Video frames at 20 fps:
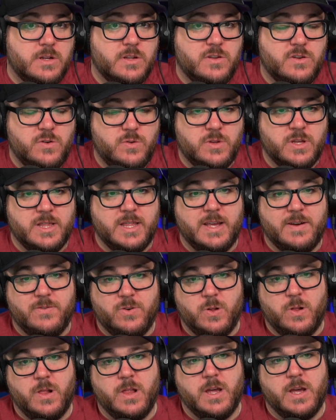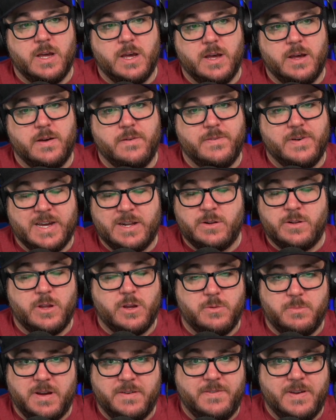to the level of, I don't
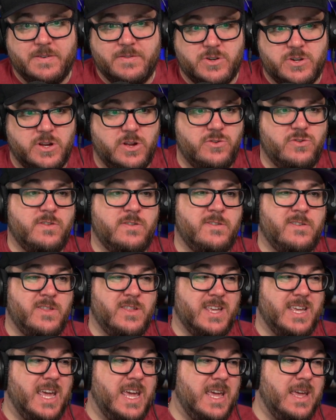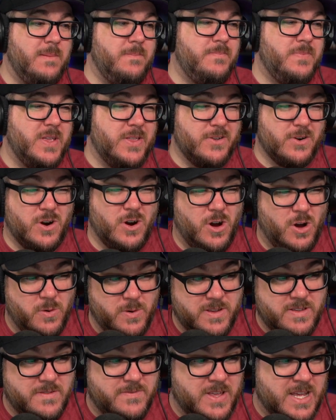know, my favorite dungeons in the game, and they're
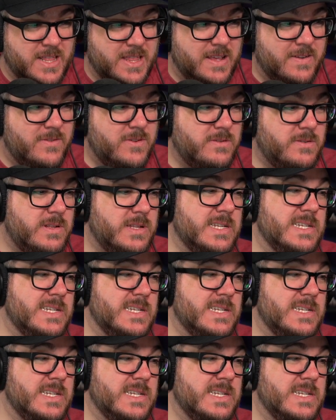always of that level,